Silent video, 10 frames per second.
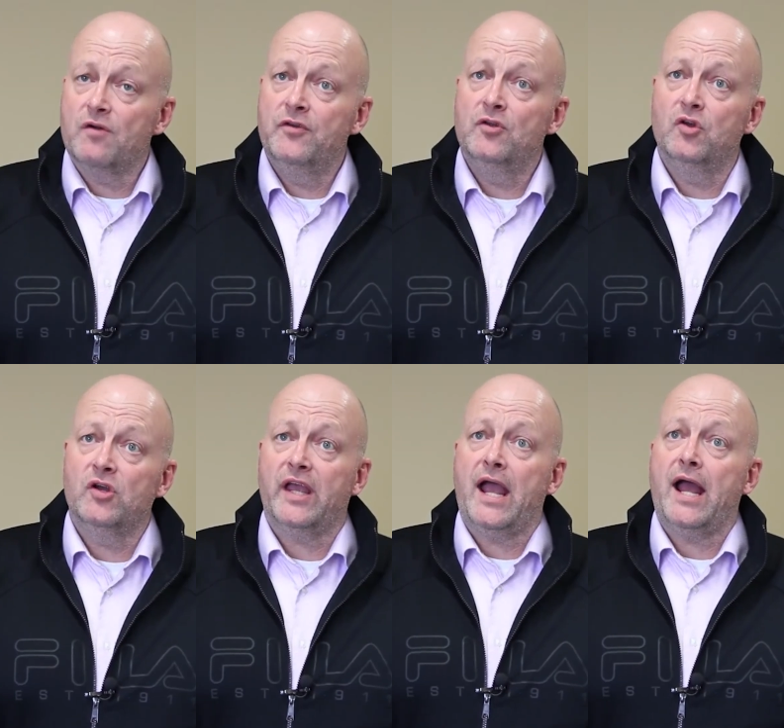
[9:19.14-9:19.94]
if you
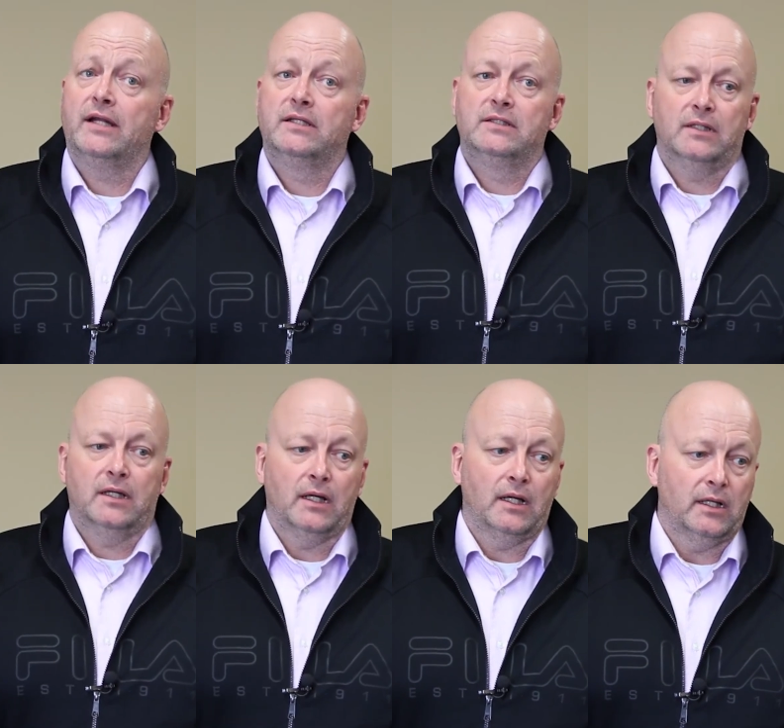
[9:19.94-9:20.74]
look at
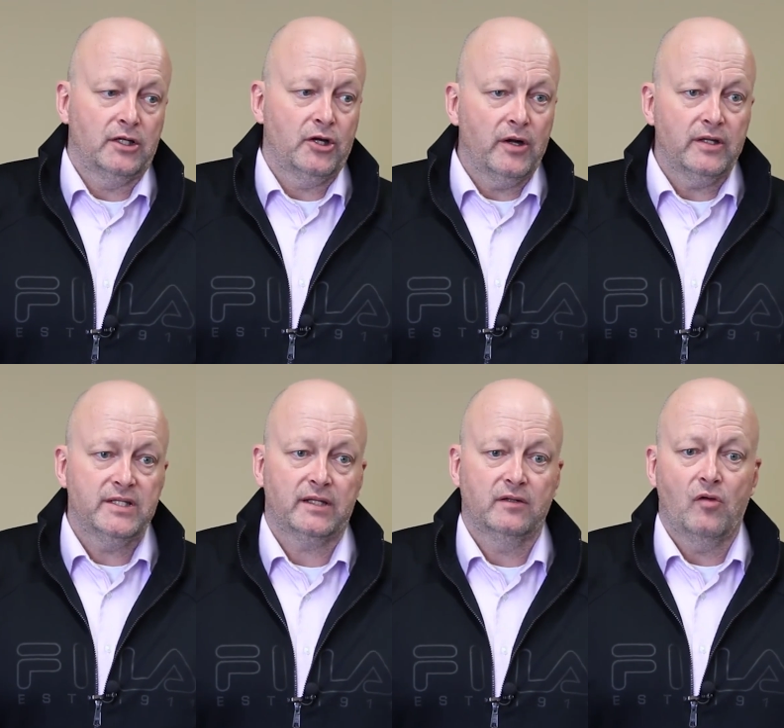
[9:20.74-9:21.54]
current
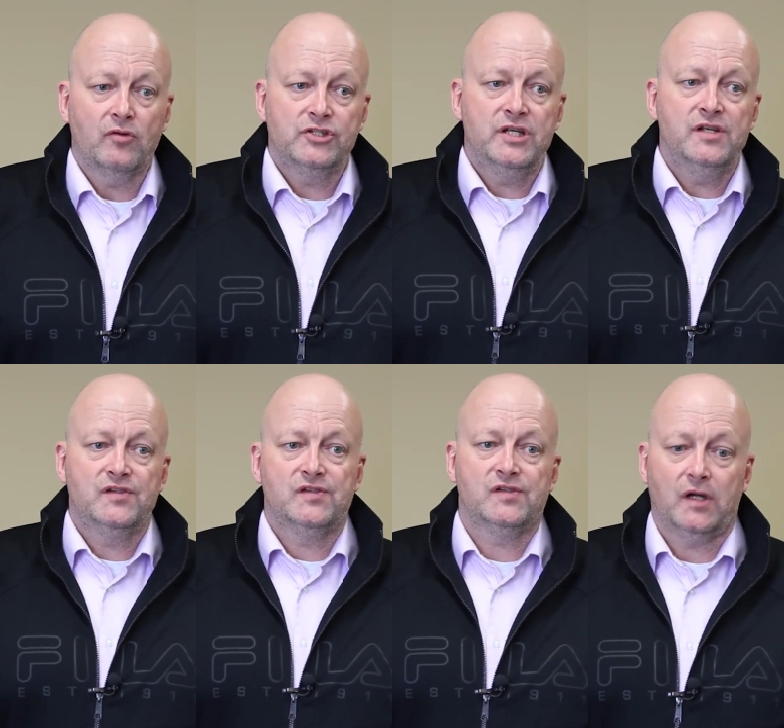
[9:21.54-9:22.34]

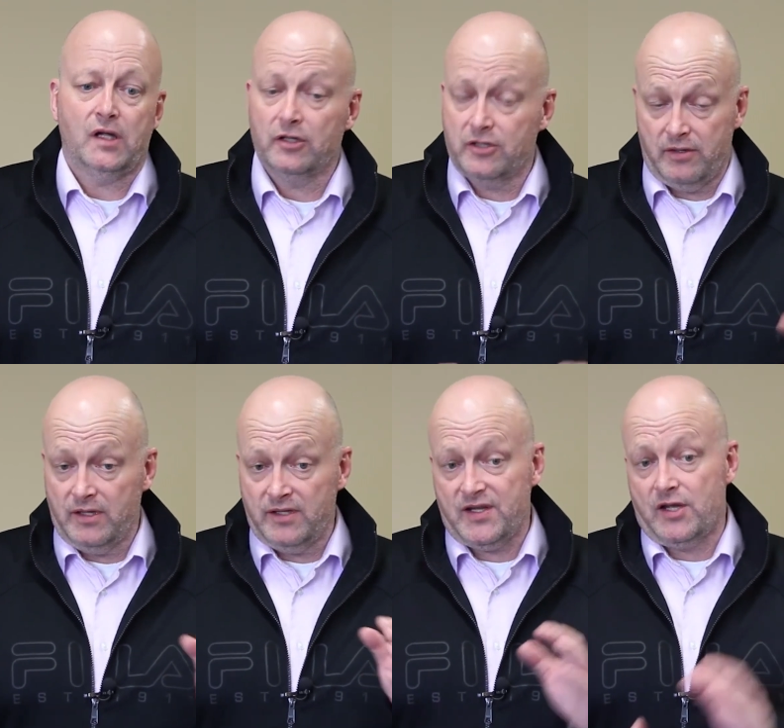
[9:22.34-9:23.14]
technologies, or
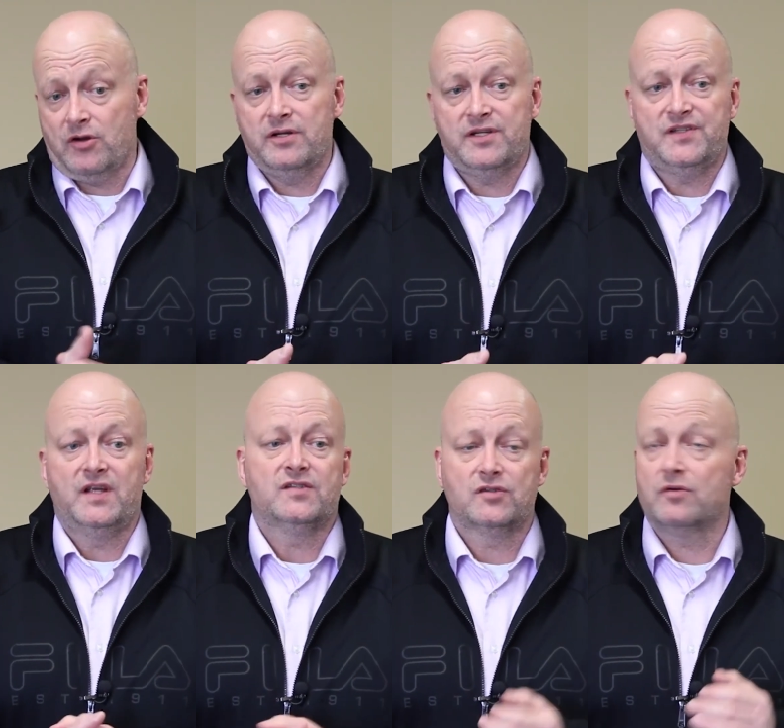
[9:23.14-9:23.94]
let's say current
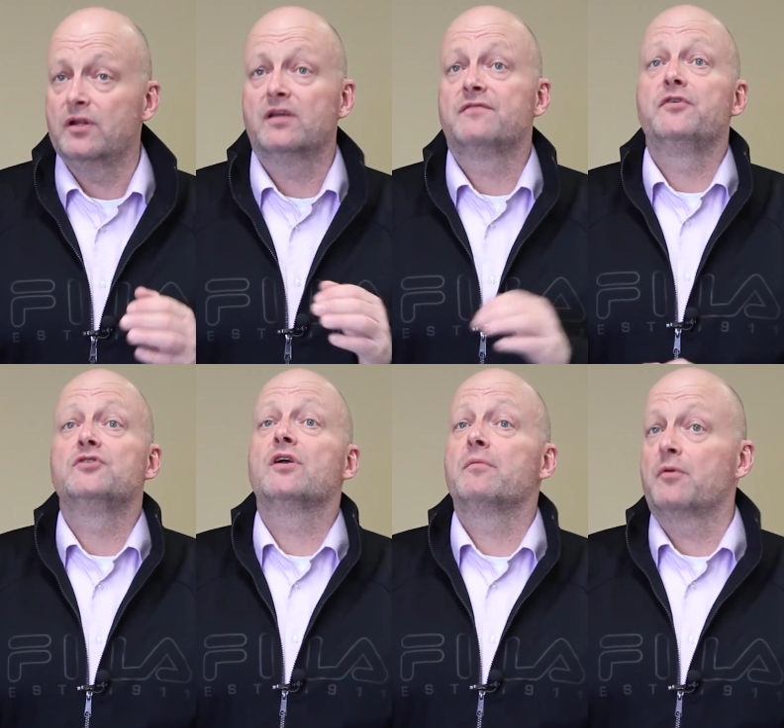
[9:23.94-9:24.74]
diseases, so
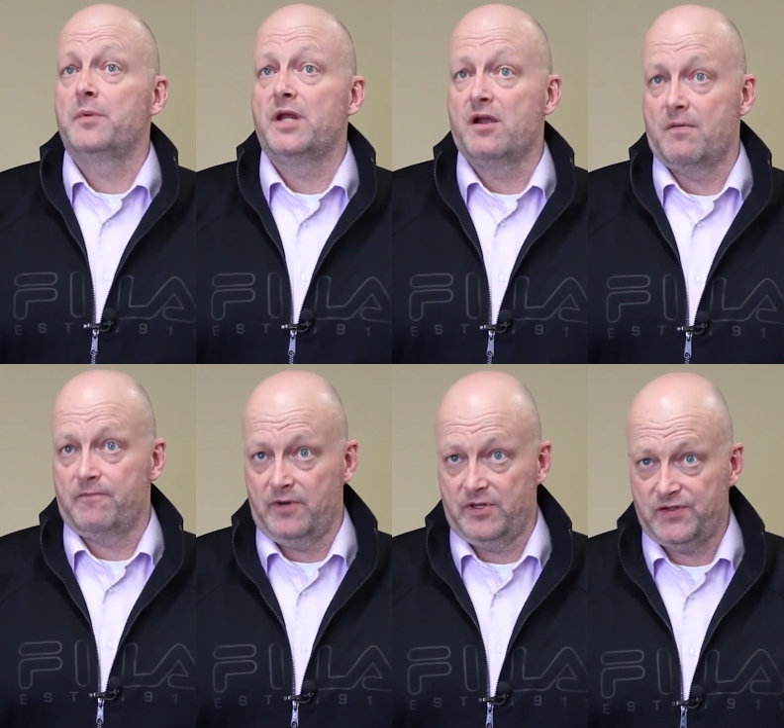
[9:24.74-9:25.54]
Fusarium graminearum,
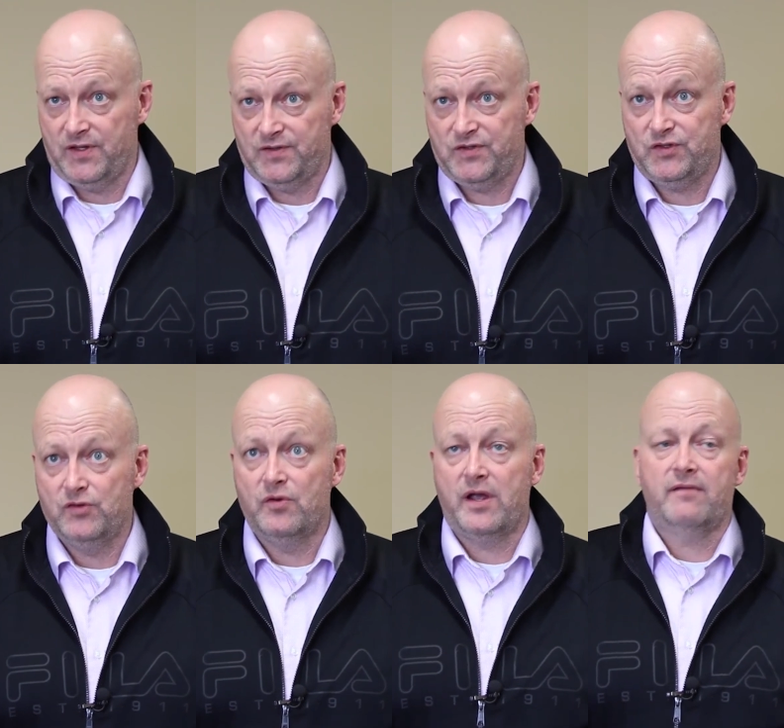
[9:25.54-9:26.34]
for instance,
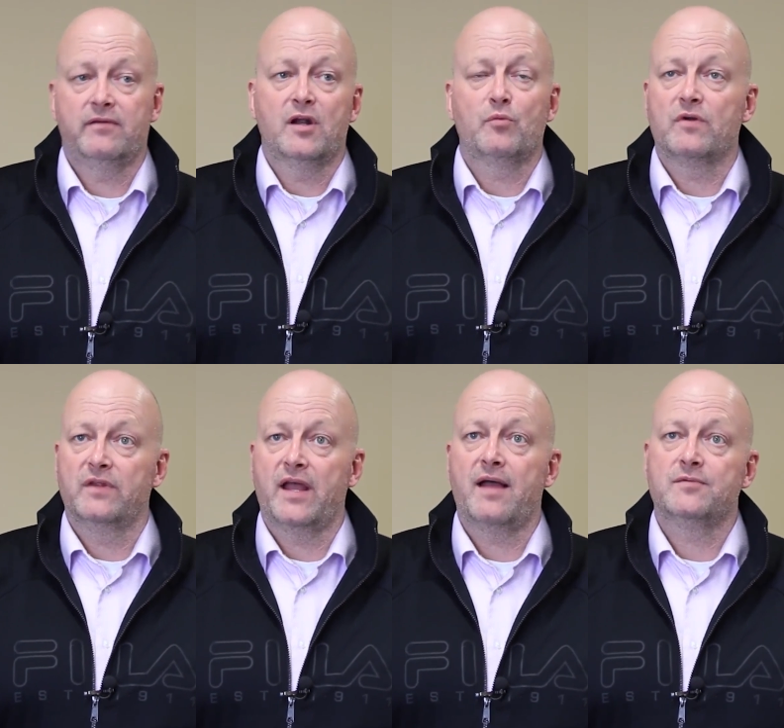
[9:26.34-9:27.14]
you have a number
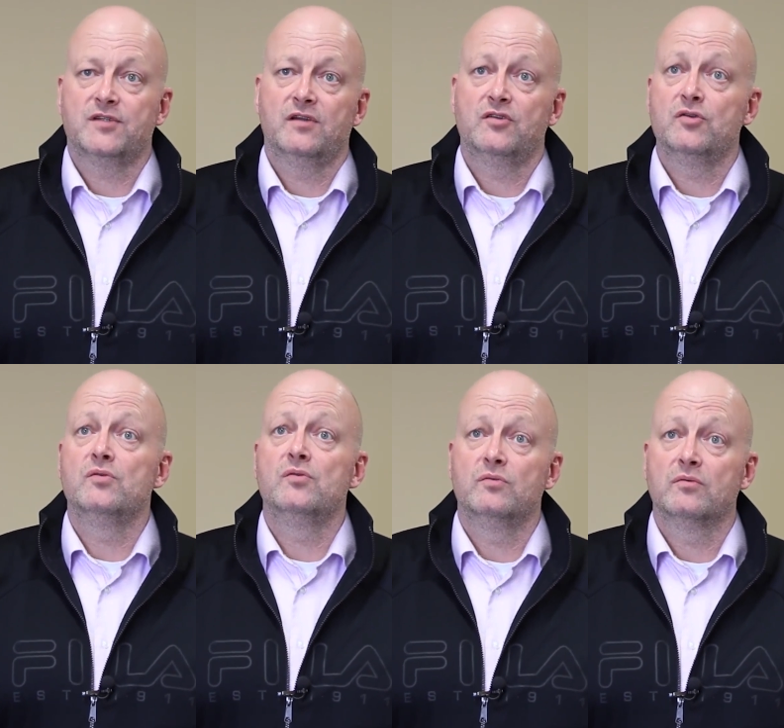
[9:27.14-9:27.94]
of labs that
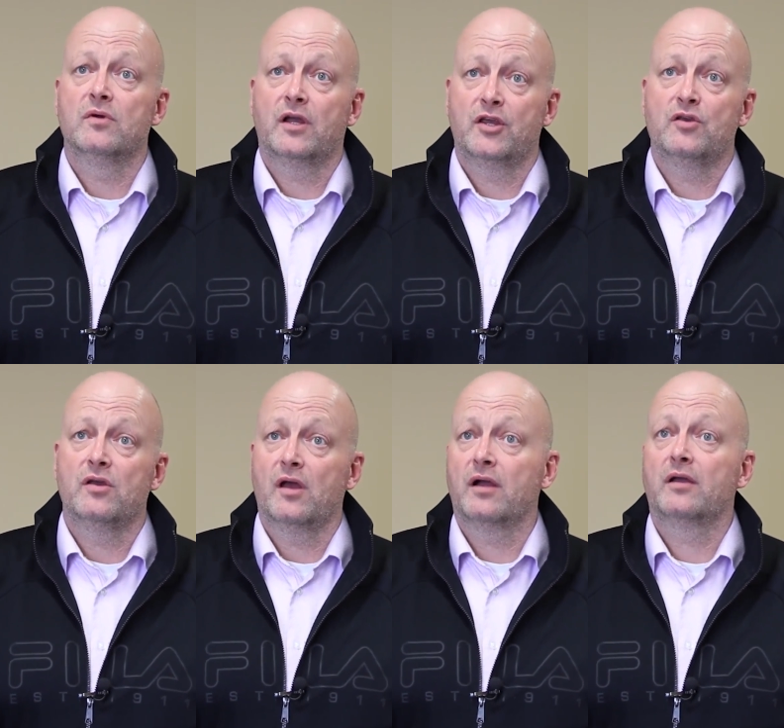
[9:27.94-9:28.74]
do
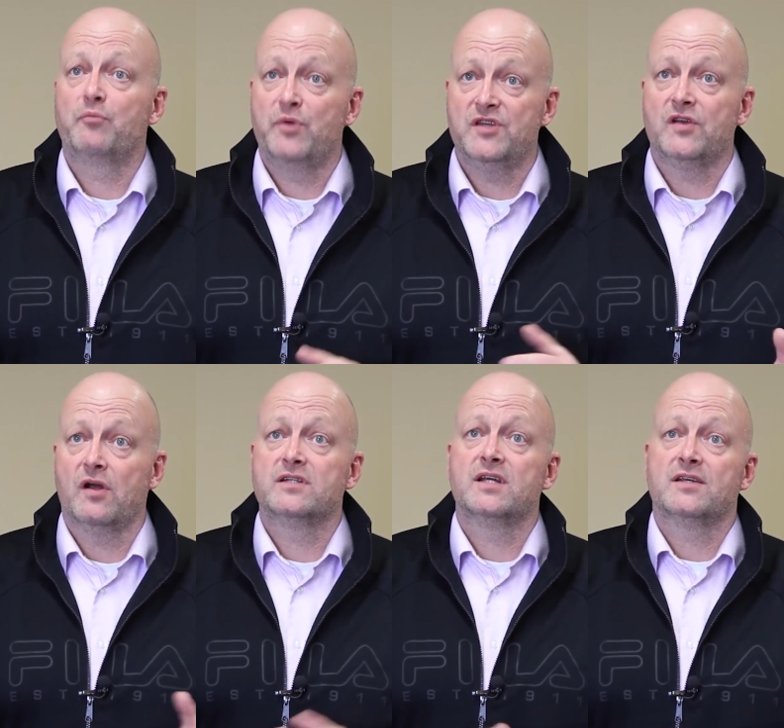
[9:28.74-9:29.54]

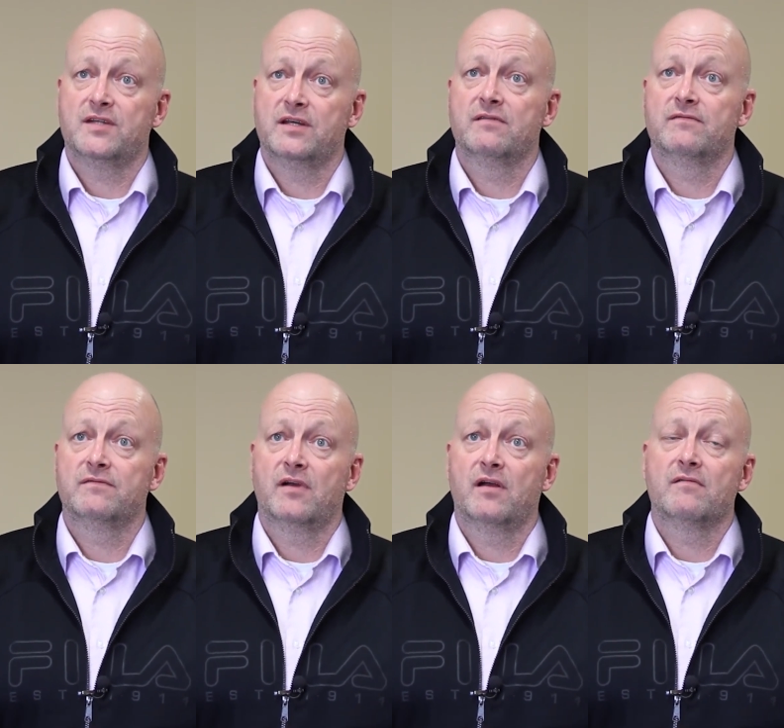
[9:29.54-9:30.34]
PCR testing
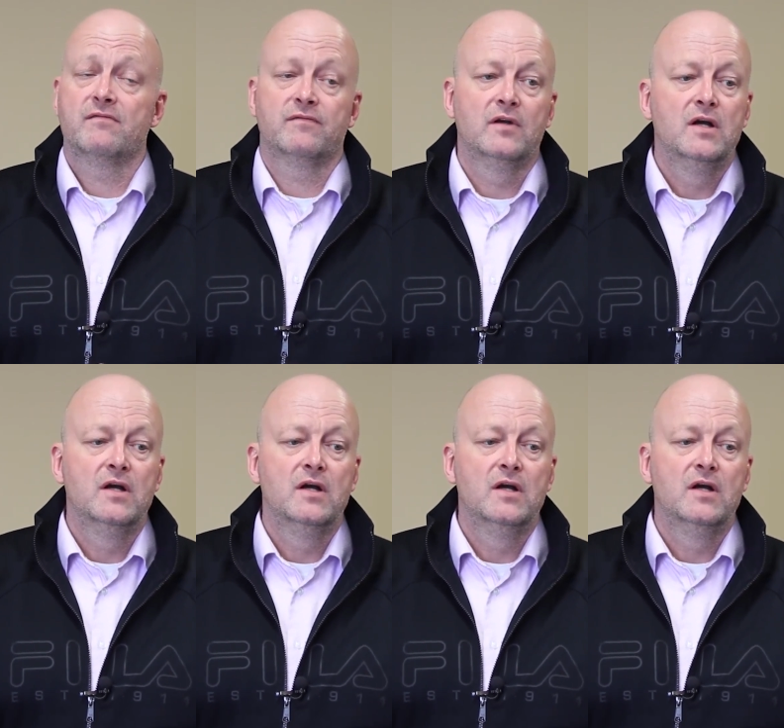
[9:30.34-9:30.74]
of